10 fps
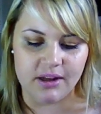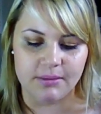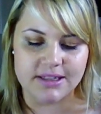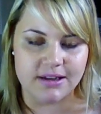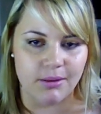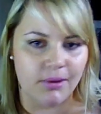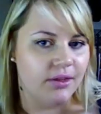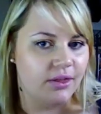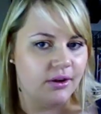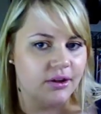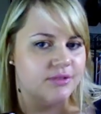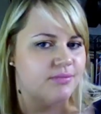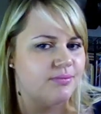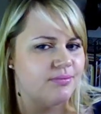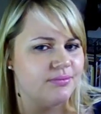But somehow I thought,
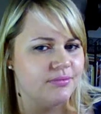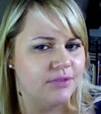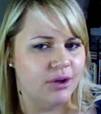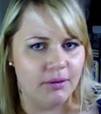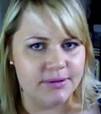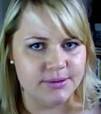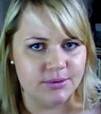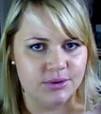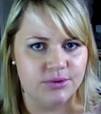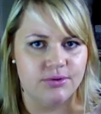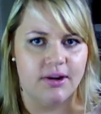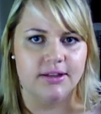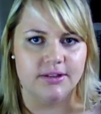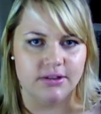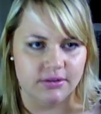you always wanted to try
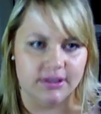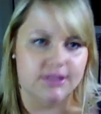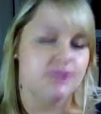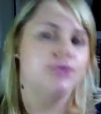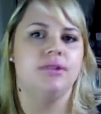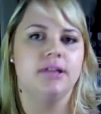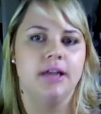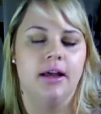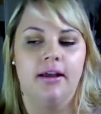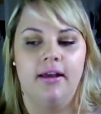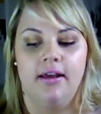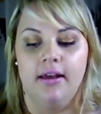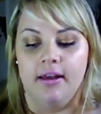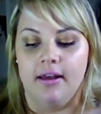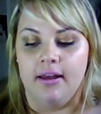it, so let's do it.
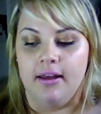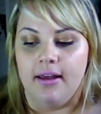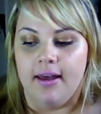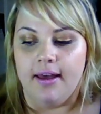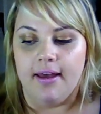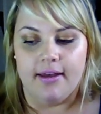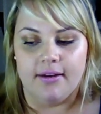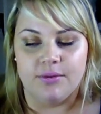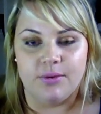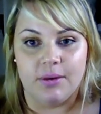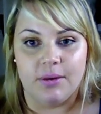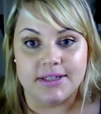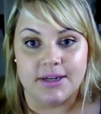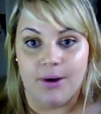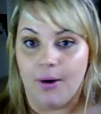And when I was
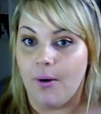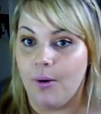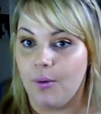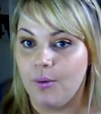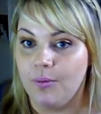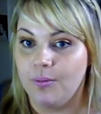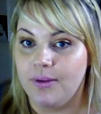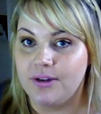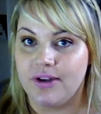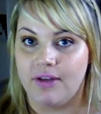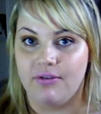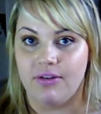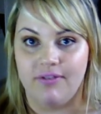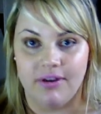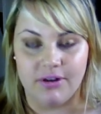at home and tried it for
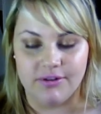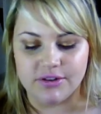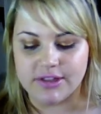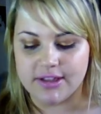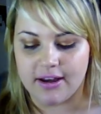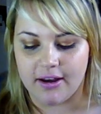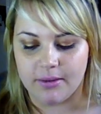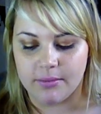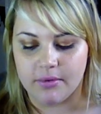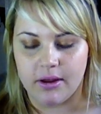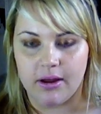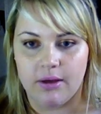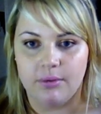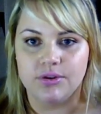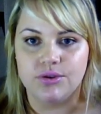the very first time,
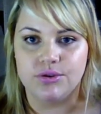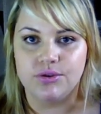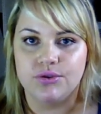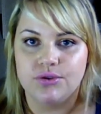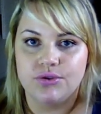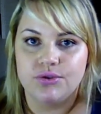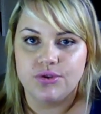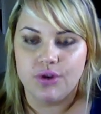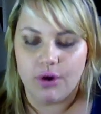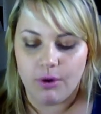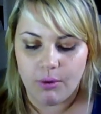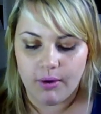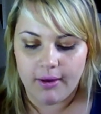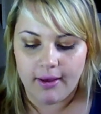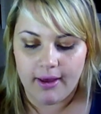I was
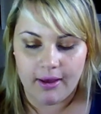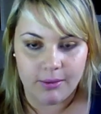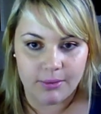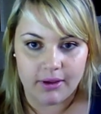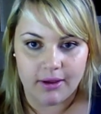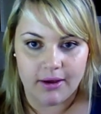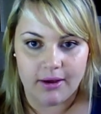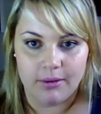so happy.